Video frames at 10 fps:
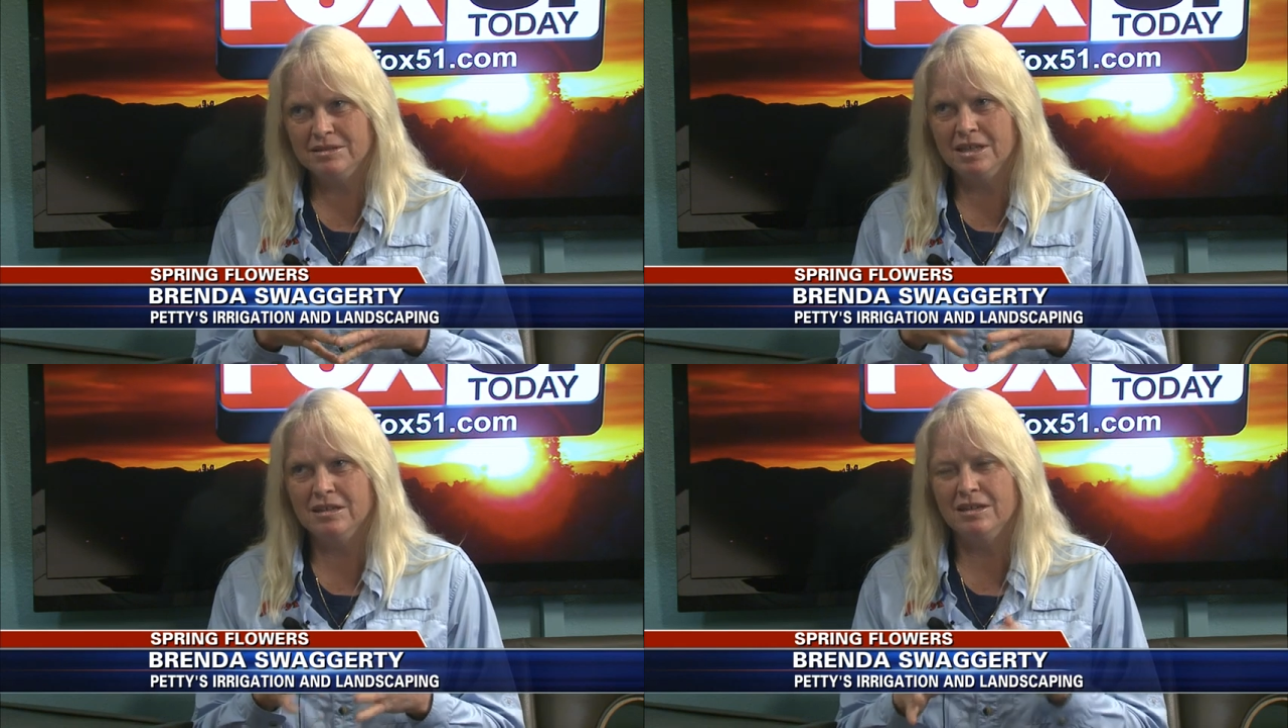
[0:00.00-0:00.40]

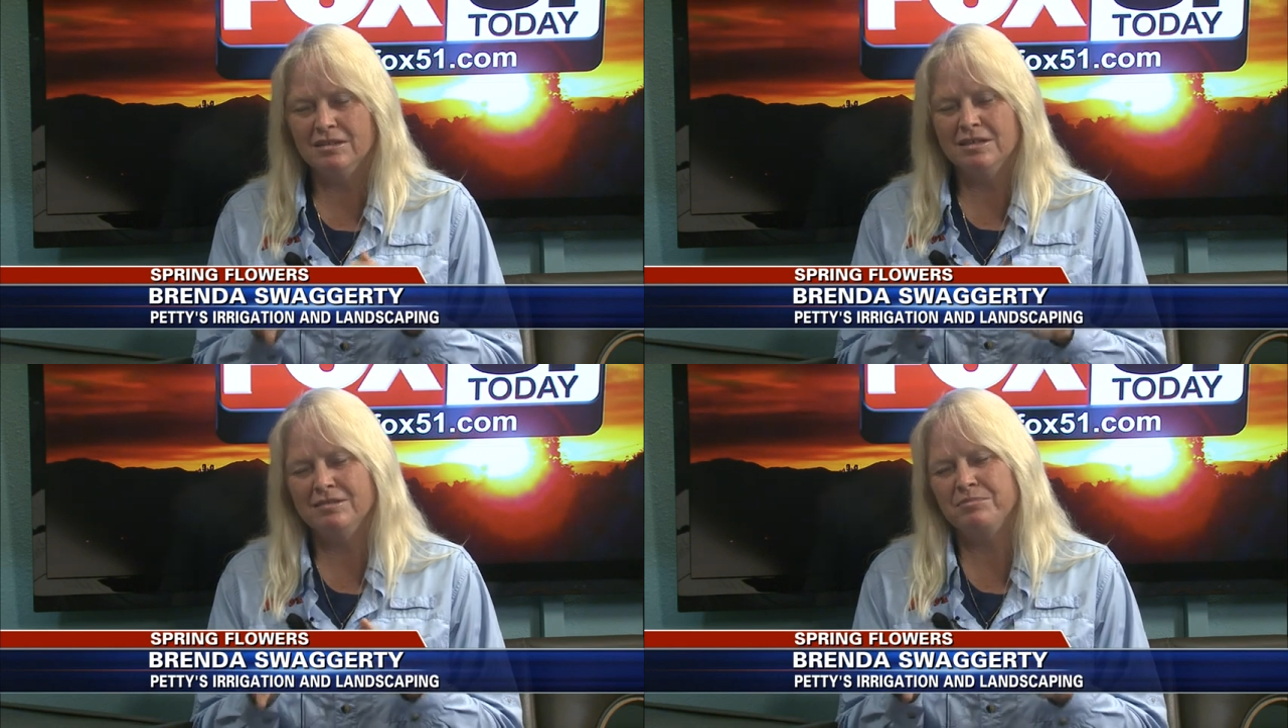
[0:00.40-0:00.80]
Nut, uh,
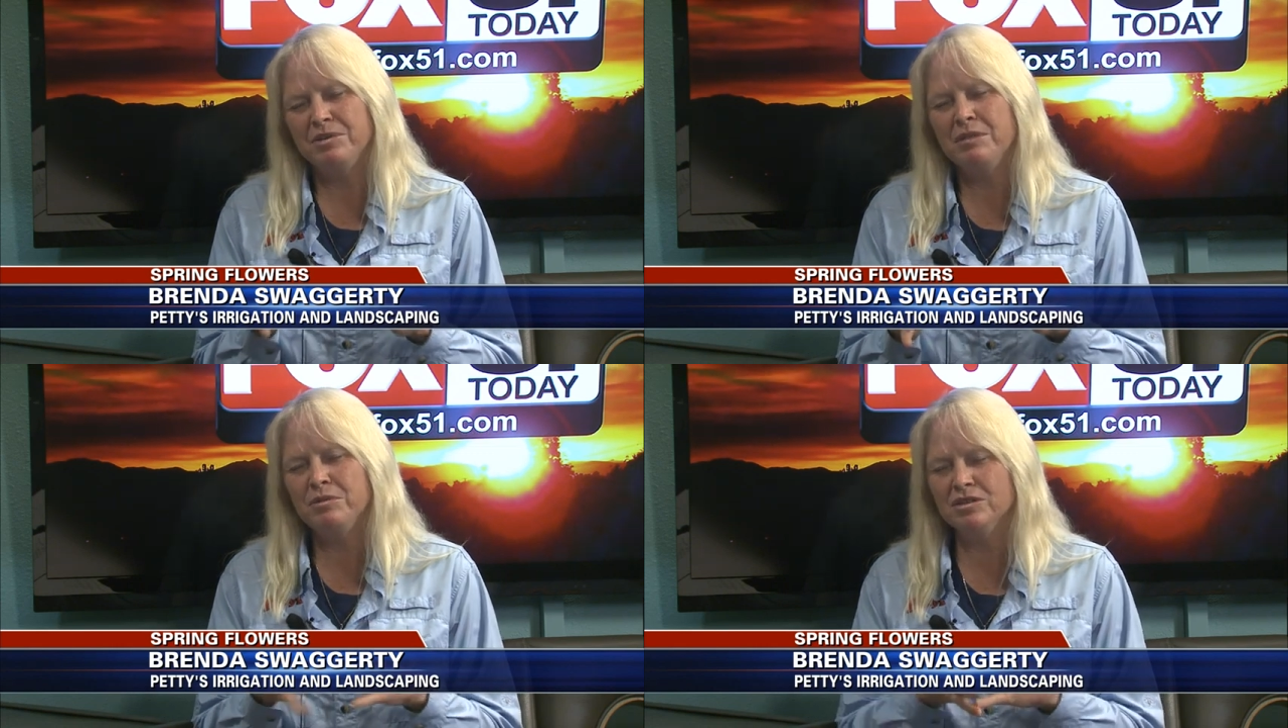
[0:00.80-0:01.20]

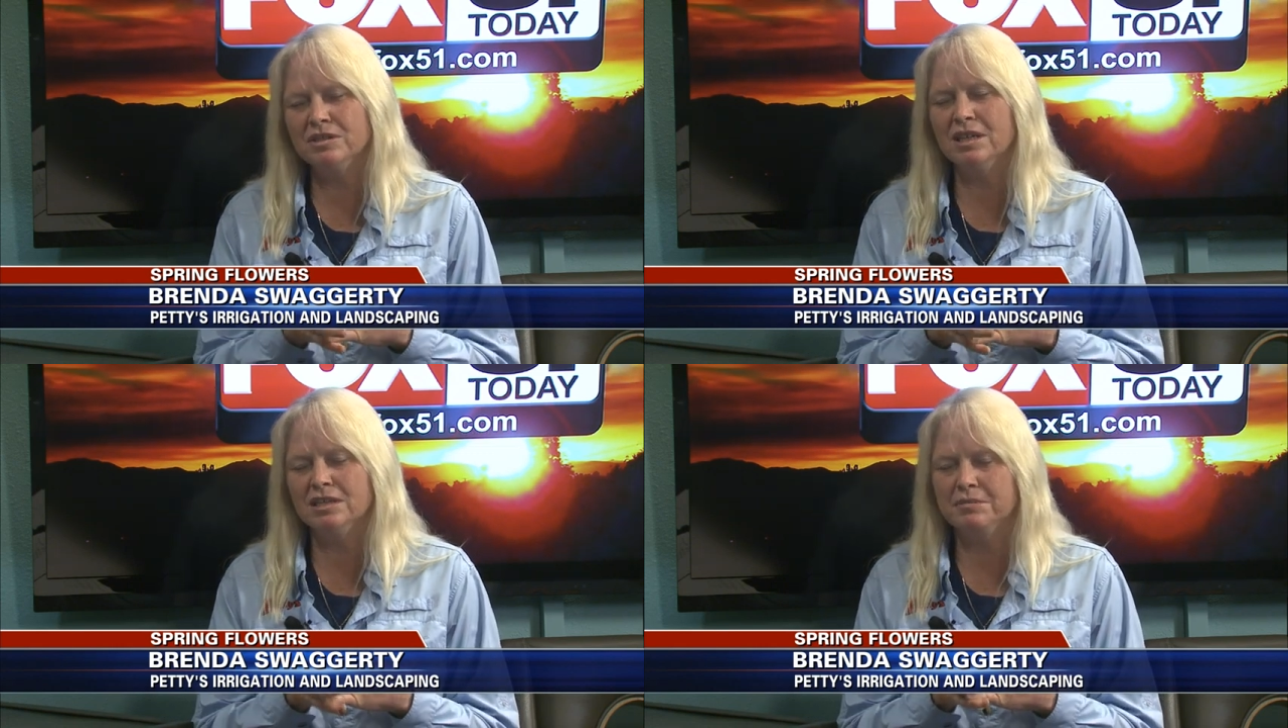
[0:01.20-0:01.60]

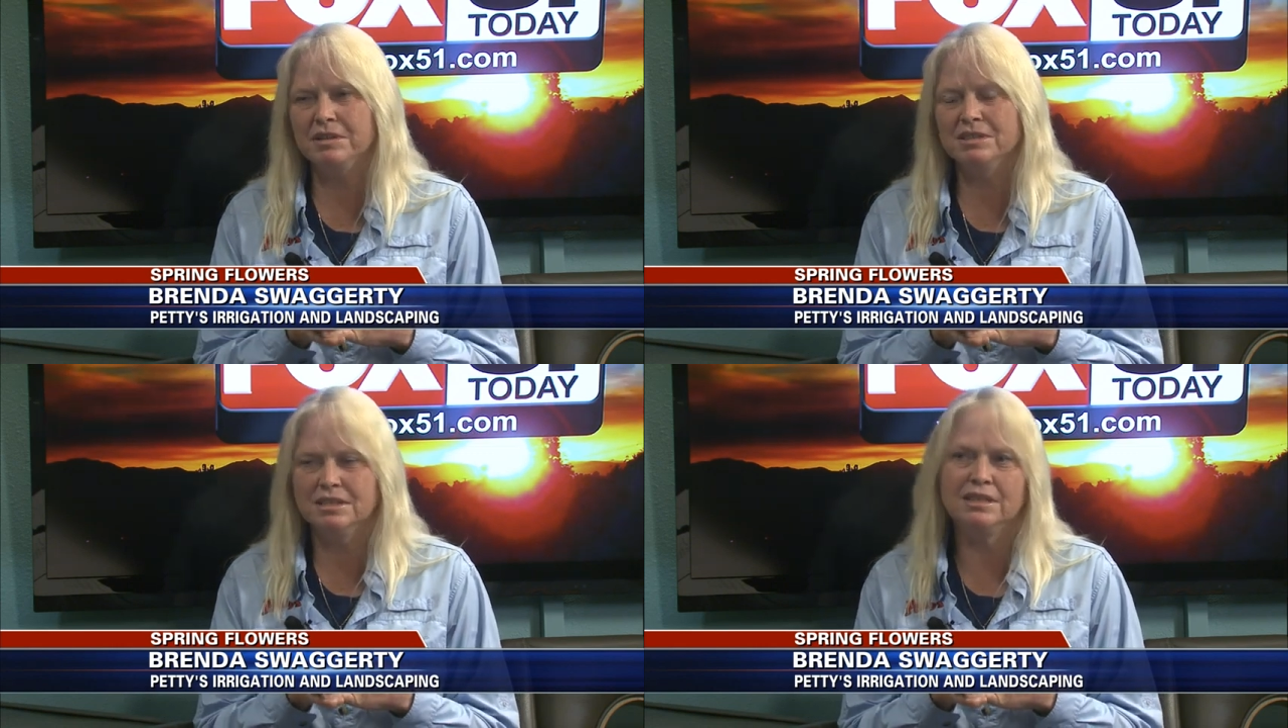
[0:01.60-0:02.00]
pre-emergence lasts
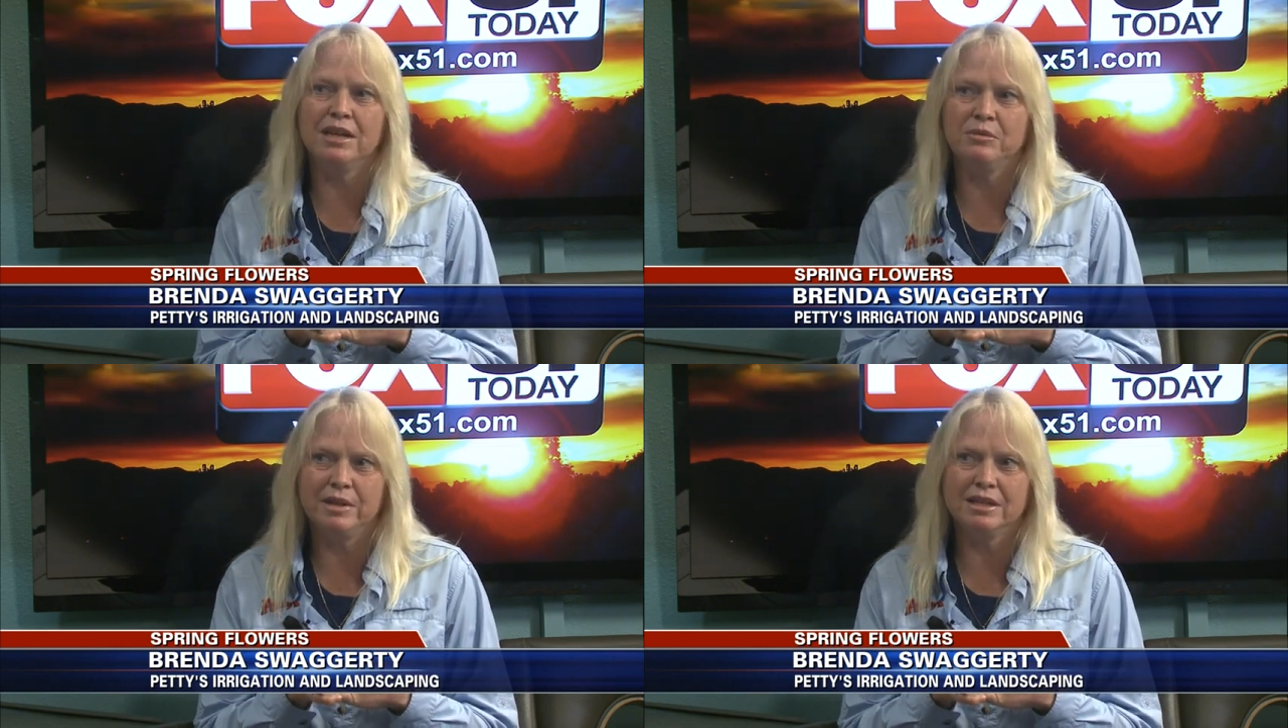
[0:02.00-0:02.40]
about six
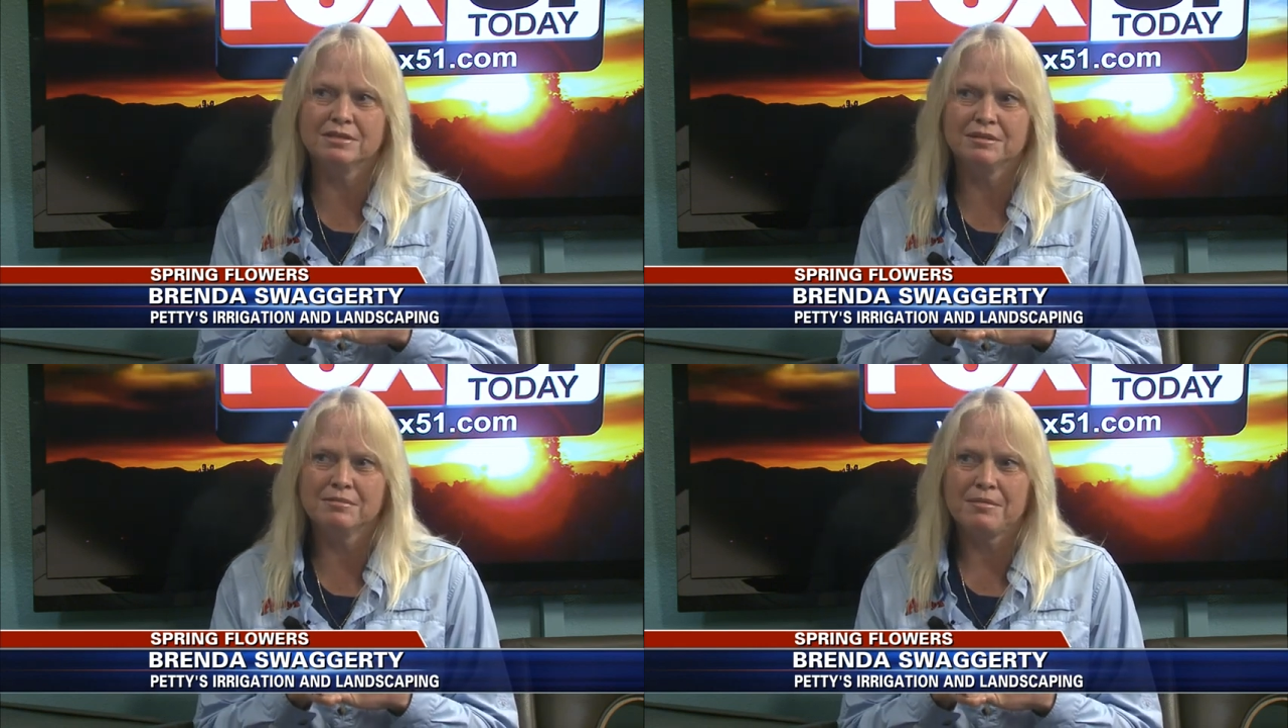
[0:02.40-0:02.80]
to eight
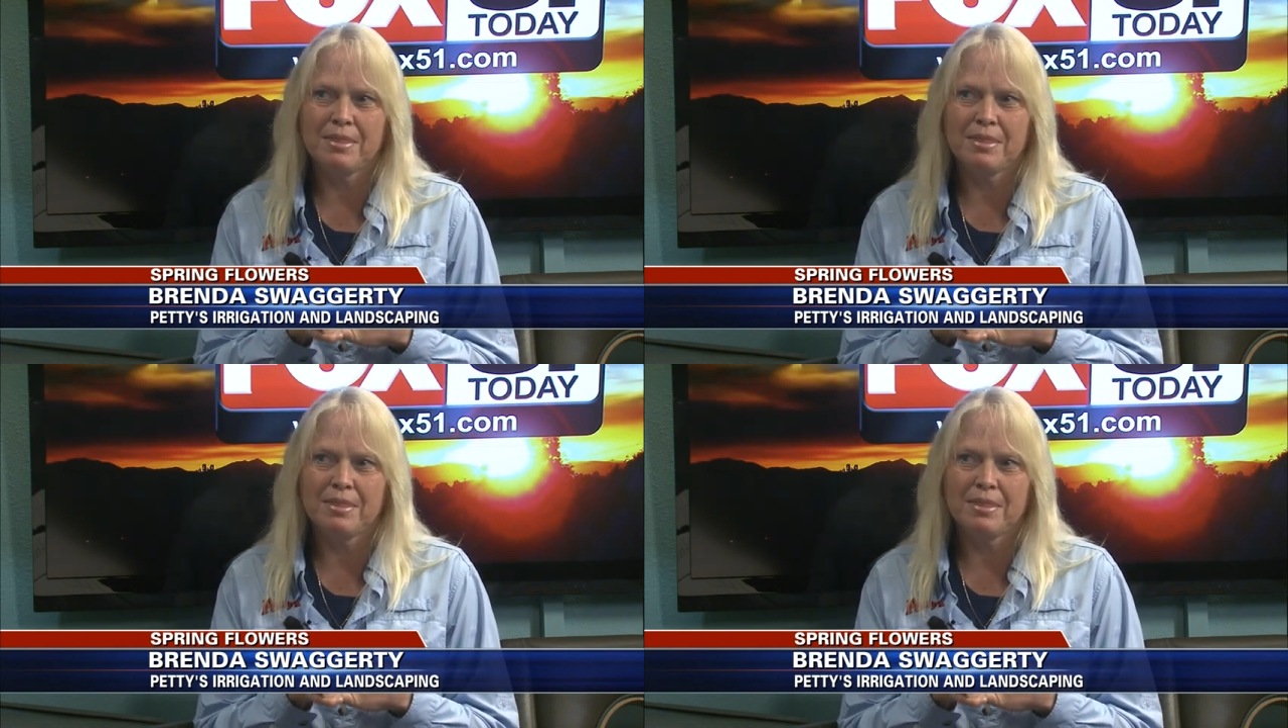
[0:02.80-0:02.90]
weeks.